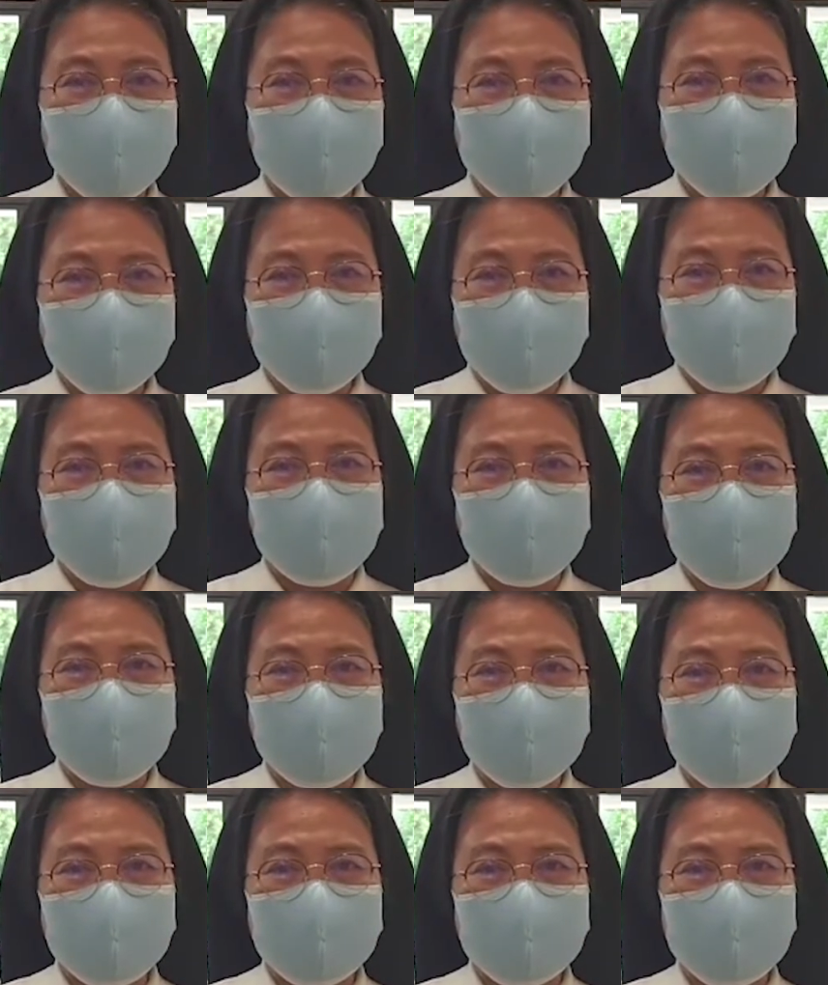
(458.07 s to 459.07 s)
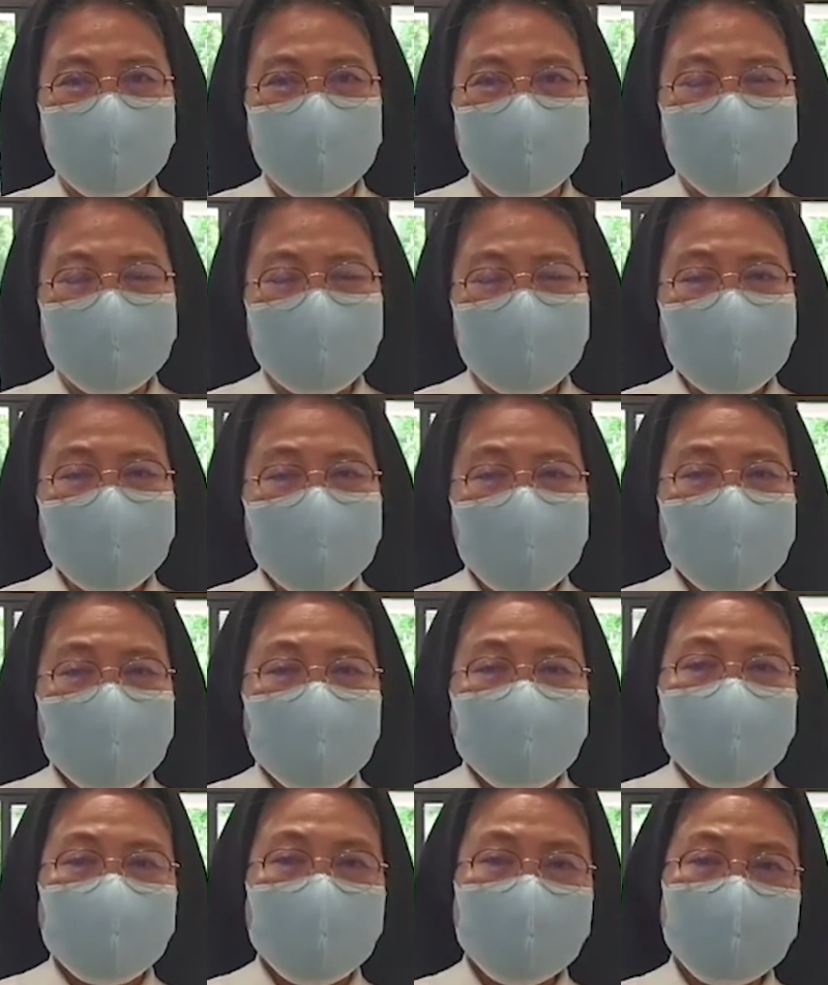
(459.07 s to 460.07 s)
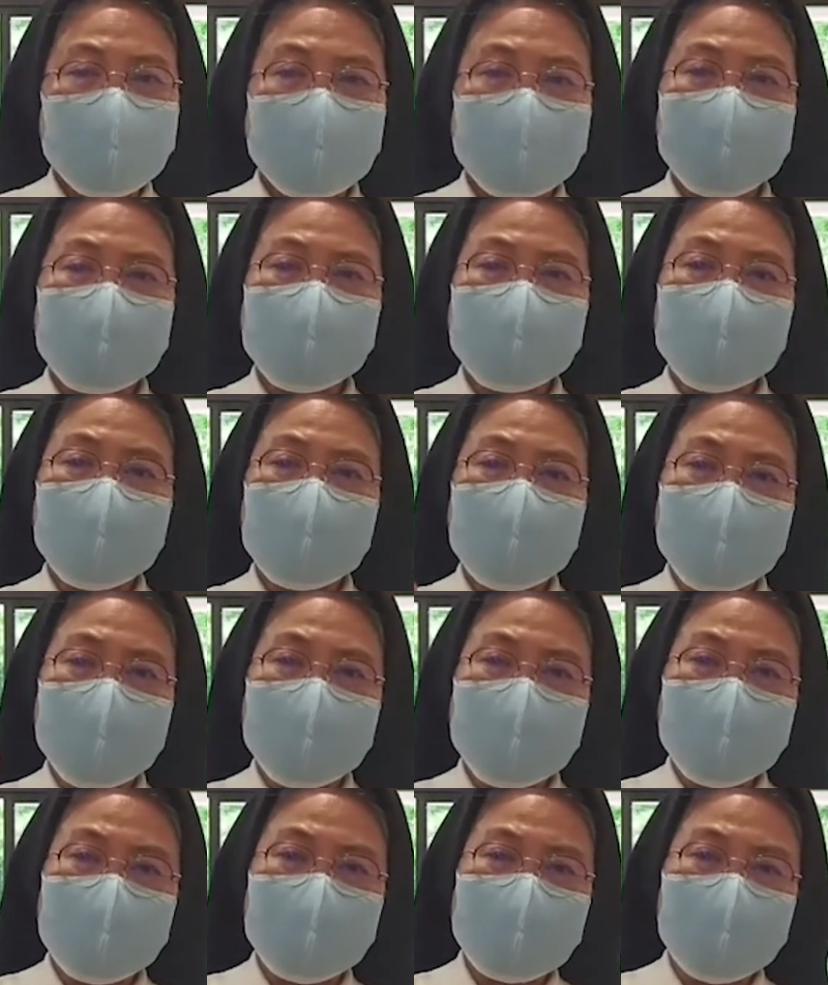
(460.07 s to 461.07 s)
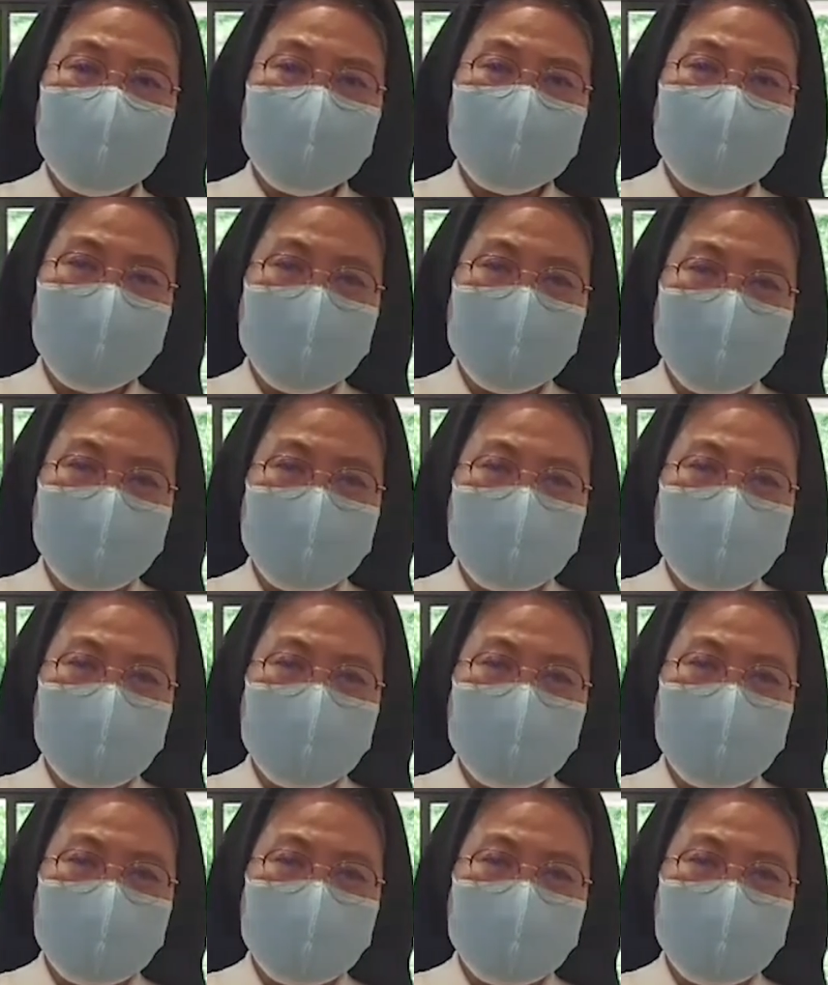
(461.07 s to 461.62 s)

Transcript: It's just that because of the pandemic, we are staying here.